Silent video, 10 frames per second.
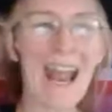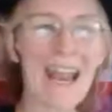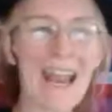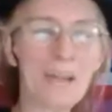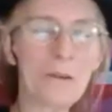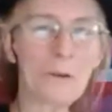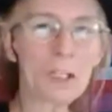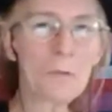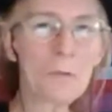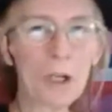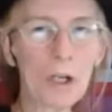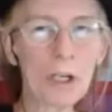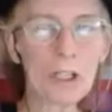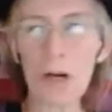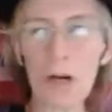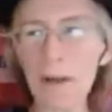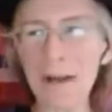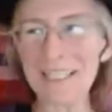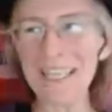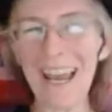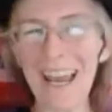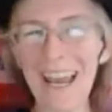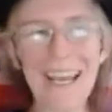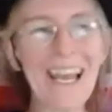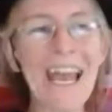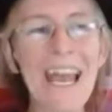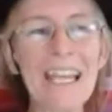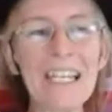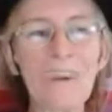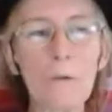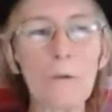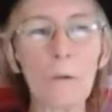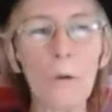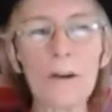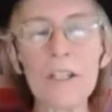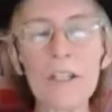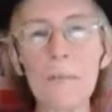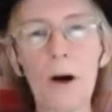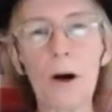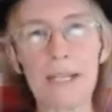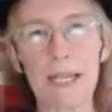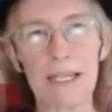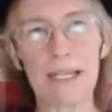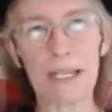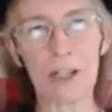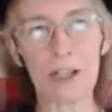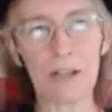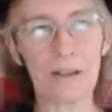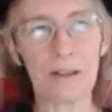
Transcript: And the question we're going to talk about today is where's the pause annotation?